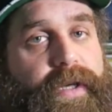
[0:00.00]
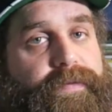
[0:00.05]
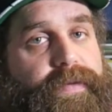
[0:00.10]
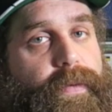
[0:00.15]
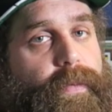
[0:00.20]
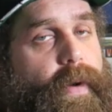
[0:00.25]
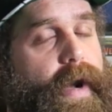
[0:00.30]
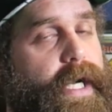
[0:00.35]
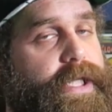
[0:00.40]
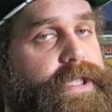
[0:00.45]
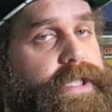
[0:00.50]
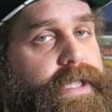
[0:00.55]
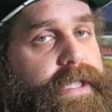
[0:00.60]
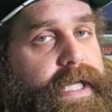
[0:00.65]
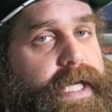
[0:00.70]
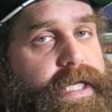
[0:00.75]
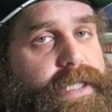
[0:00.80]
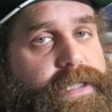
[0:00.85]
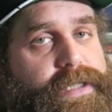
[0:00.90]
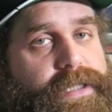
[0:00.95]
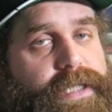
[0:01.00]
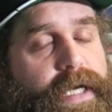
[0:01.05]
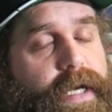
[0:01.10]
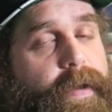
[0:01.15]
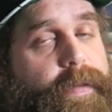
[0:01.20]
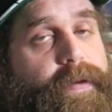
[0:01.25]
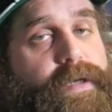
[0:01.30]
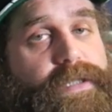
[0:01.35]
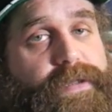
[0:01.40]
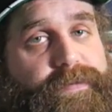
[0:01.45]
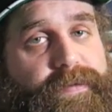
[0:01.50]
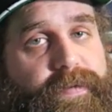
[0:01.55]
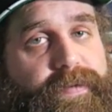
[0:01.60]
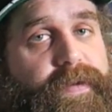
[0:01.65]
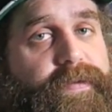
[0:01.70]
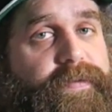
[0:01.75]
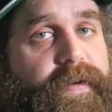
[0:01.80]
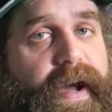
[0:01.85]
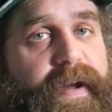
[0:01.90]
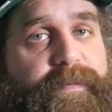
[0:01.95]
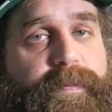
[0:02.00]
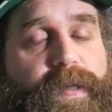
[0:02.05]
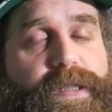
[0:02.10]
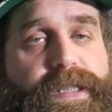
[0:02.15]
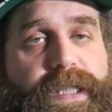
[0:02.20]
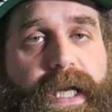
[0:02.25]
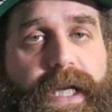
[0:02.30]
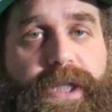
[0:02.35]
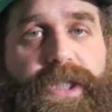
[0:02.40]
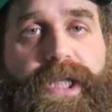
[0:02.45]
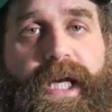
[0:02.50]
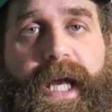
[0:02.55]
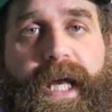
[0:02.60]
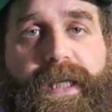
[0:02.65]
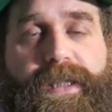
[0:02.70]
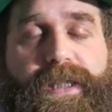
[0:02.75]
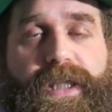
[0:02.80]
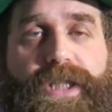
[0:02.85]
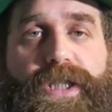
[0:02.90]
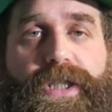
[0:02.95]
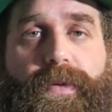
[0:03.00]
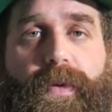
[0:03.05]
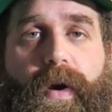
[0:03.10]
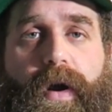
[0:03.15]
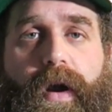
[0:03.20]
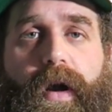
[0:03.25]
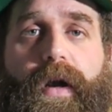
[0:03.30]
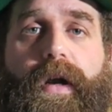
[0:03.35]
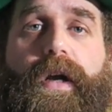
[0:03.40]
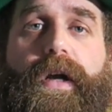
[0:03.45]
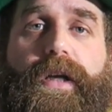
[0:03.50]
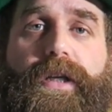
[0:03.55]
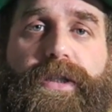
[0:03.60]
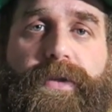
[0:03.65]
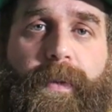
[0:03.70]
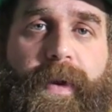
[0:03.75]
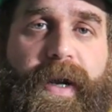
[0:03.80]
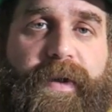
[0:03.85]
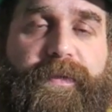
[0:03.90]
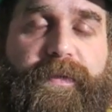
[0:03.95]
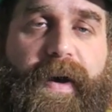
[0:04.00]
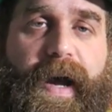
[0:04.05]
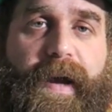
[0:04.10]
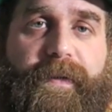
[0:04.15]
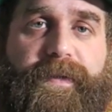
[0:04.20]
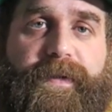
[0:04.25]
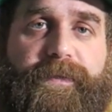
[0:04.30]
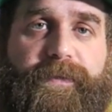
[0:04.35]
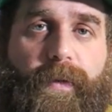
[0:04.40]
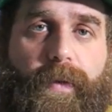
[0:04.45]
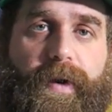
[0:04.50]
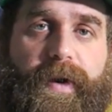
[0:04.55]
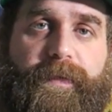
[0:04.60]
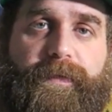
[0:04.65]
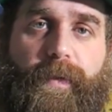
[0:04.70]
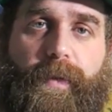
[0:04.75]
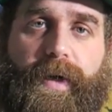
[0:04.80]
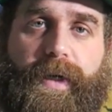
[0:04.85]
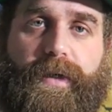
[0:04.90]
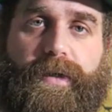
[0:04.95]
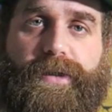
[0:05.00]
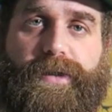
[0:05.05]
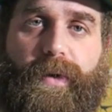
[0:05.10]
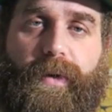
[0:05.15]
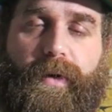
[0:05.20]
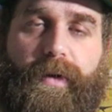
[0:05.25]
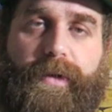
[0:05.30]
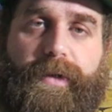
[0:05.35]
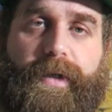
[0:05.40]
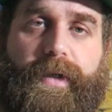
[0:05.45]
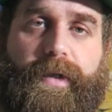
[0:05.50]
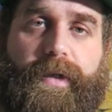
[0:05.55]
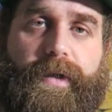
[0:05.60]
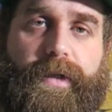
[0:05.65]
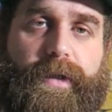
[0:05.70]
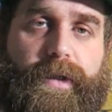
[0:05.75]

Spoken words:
And if you're watching this, there's a 55% chance that you are 25 to 44 years old.